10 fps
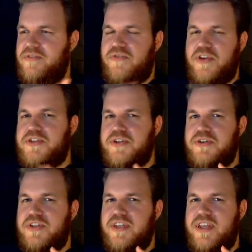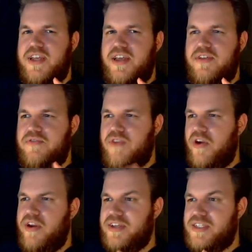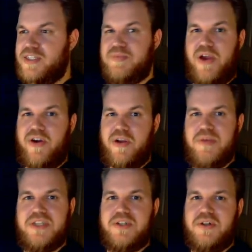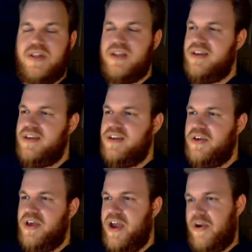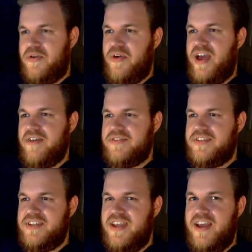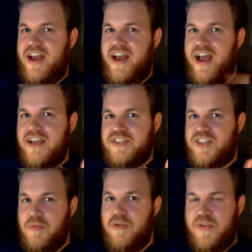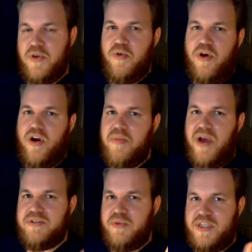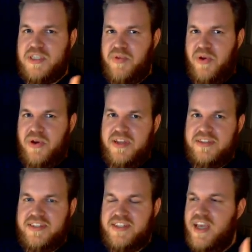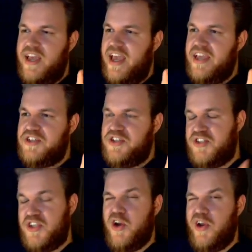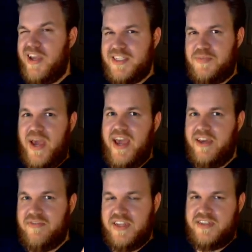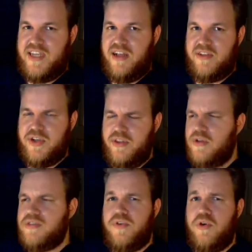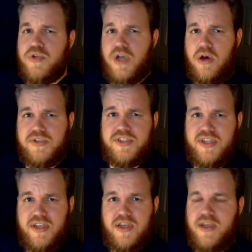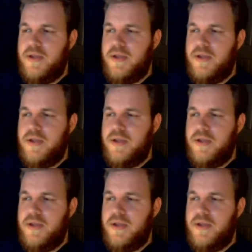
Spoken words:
that featured very experimental aircraft. Some of you are about to experience a serious pang of nostalgia, and those of you who don't,